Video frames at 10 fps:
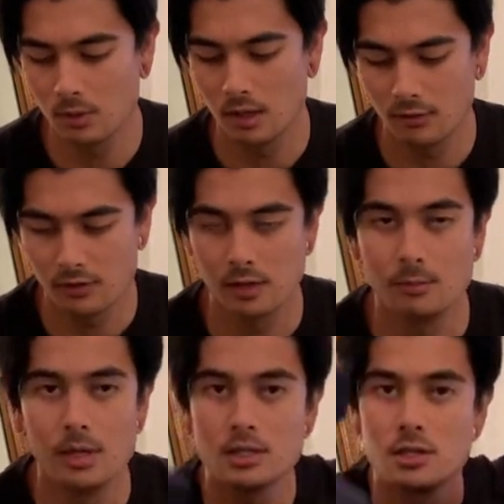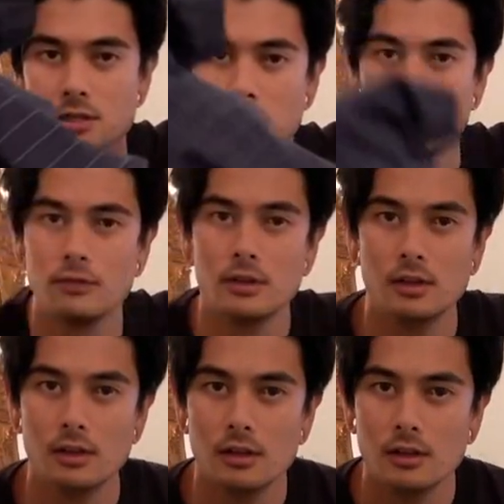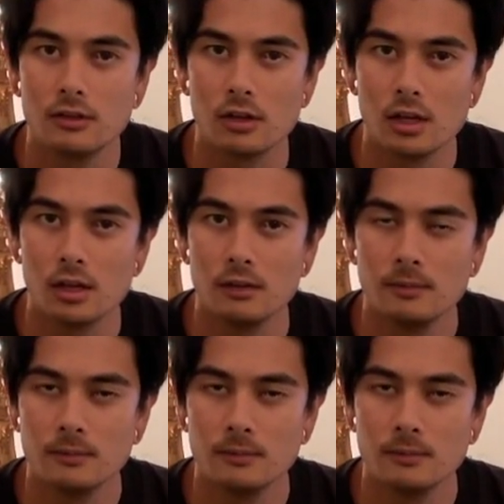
but I found a bunch of stuff. So yeah.